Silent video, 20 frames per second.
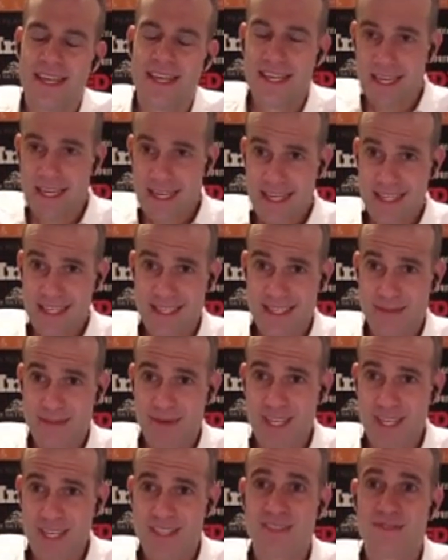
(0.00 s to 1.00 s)
it's the
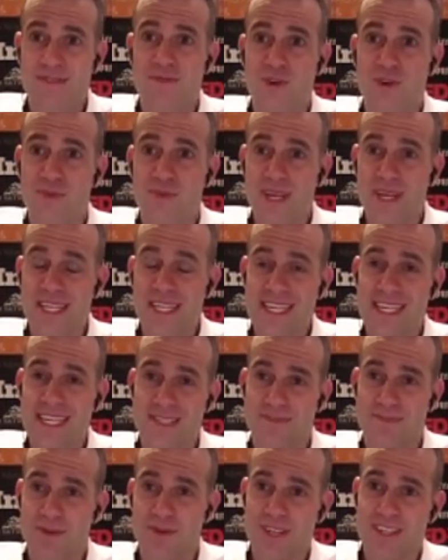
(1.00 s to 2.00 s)
basis for my
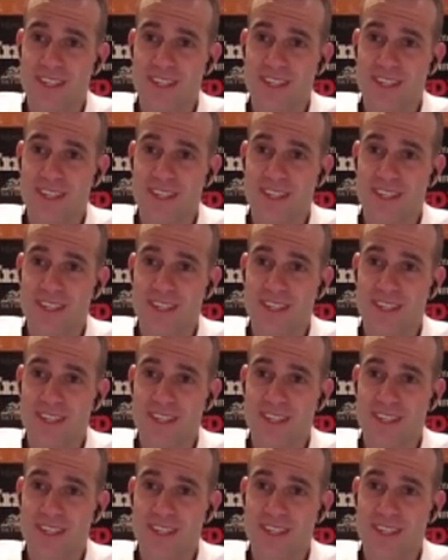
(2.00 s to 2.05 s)
next book.